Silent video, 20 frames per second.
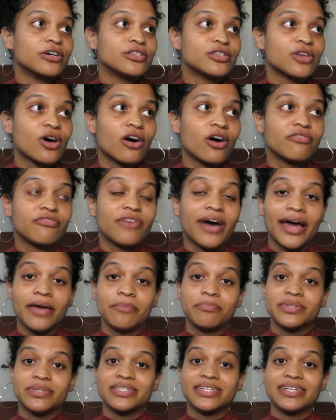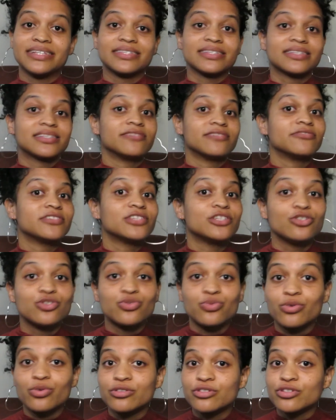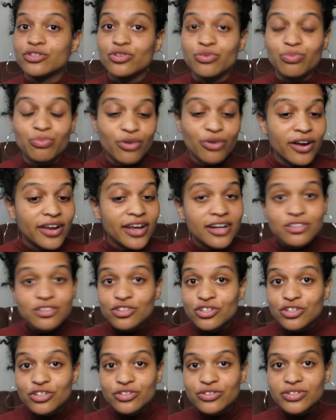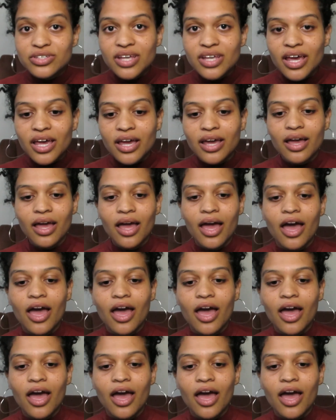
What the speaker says: of hypersensitivity towards a new product you're using.